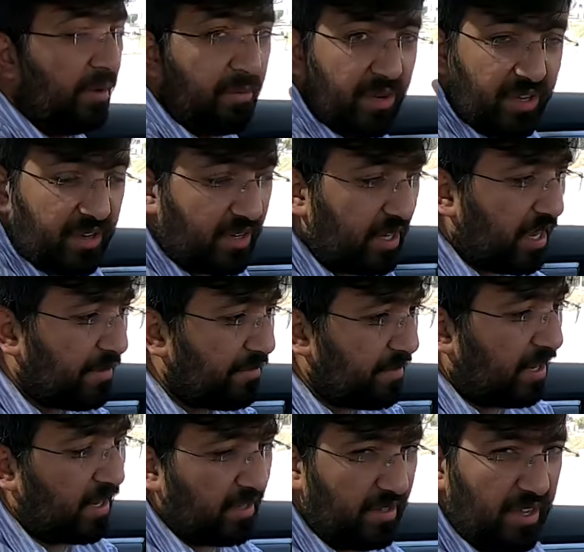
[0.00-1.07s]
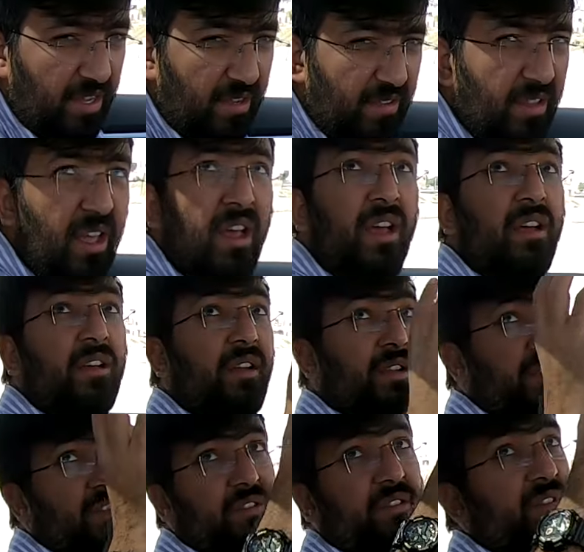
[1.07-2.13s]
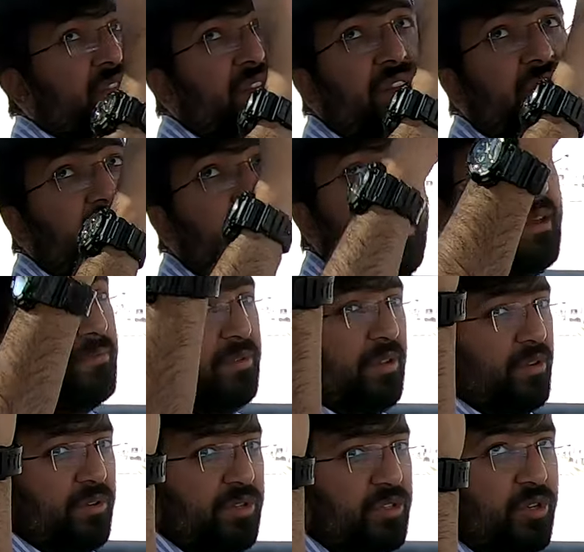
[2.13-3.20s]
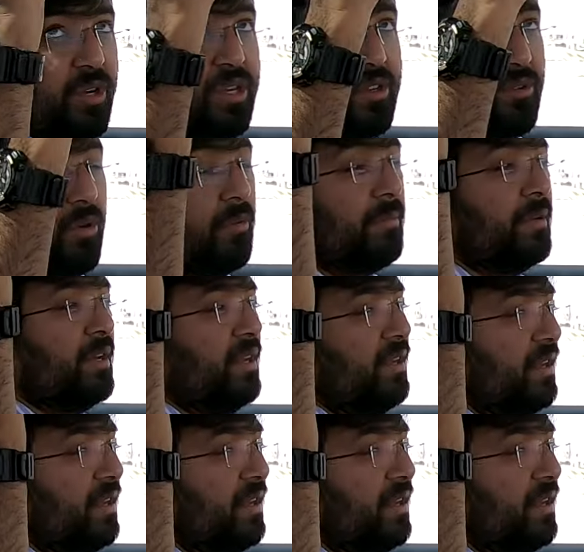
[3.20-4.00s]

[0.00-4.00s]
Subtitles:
winter times like these. It's an absolute joy to open and